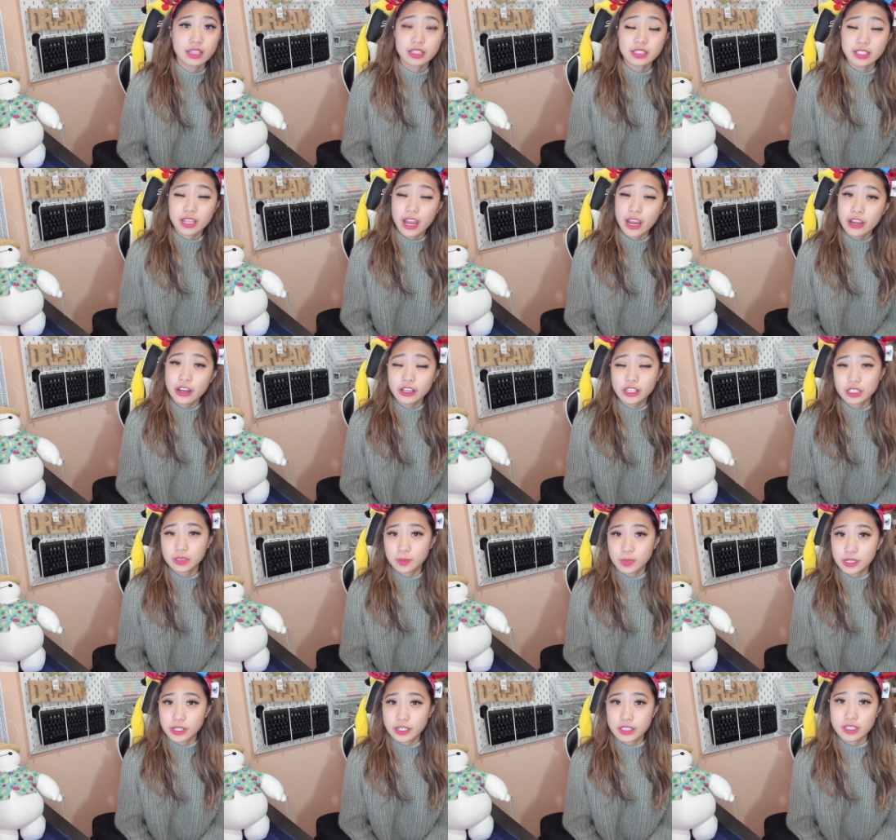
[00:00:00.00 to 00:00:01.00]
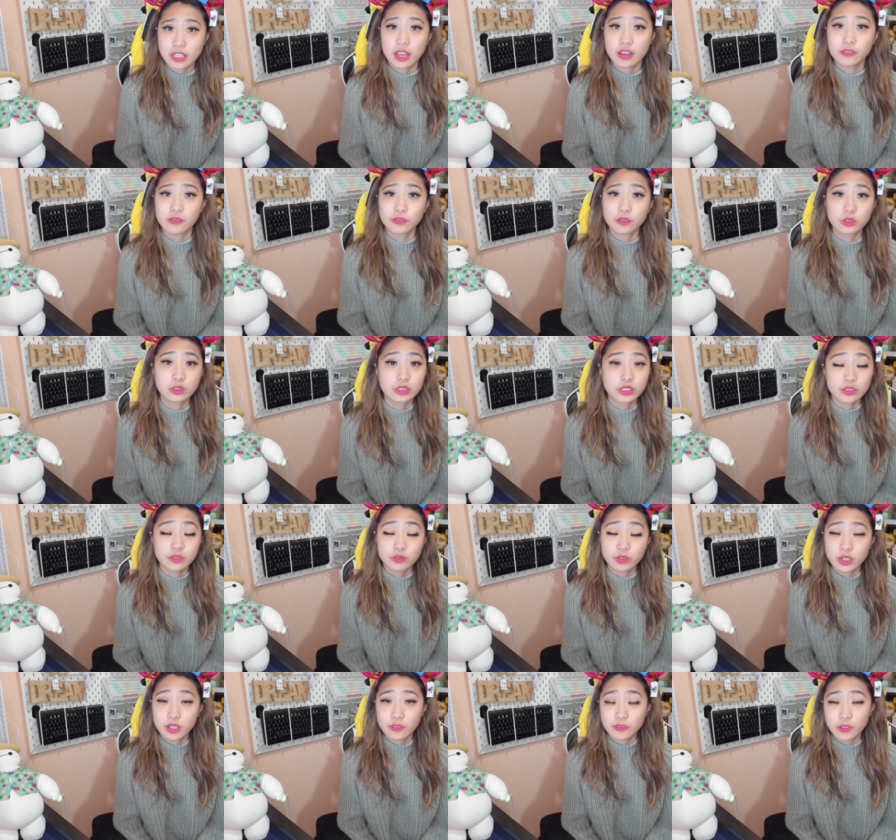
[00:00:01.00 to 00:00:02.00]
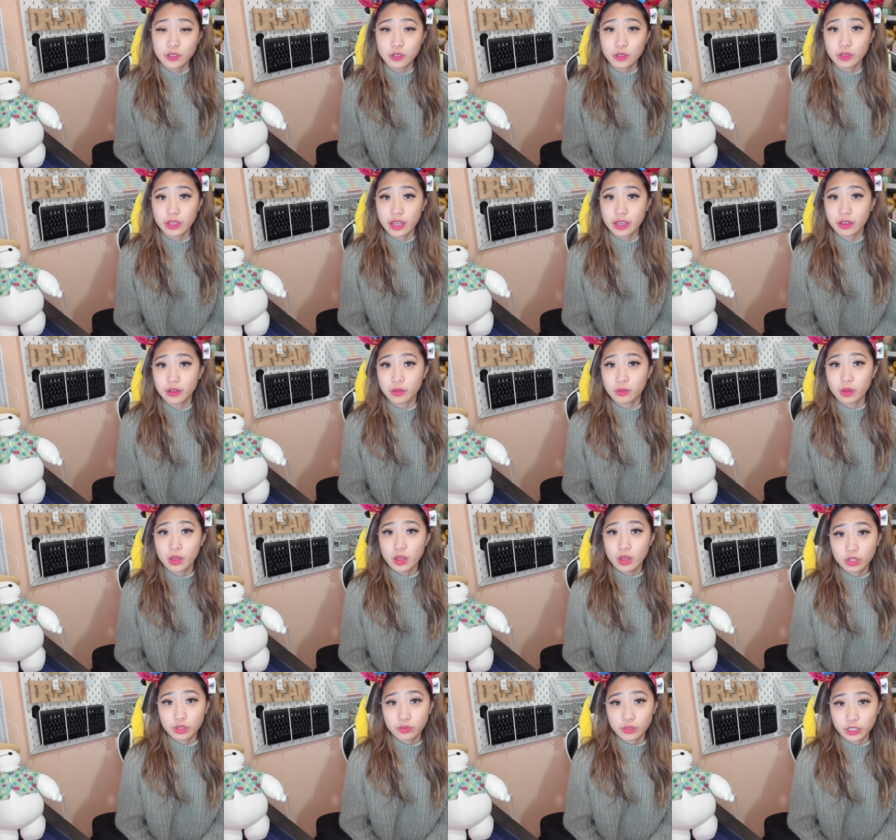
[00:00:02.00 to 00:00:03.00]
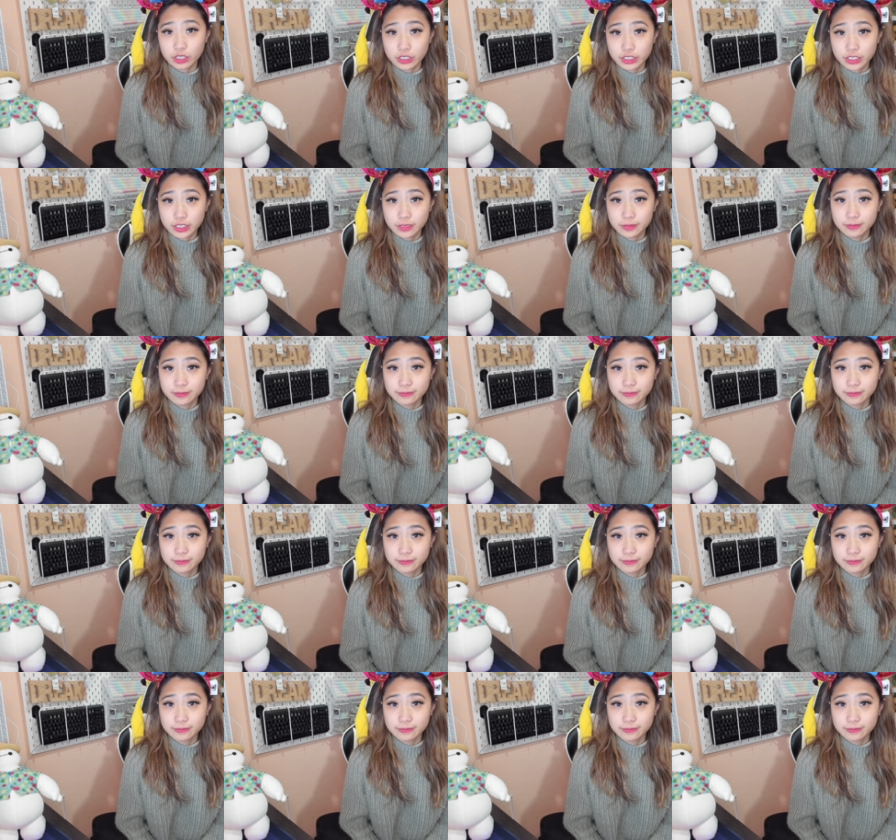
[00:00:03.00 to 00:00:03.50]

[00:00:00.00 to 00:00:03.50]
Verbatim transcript: the entire experience unfolds in front of you like a work of art.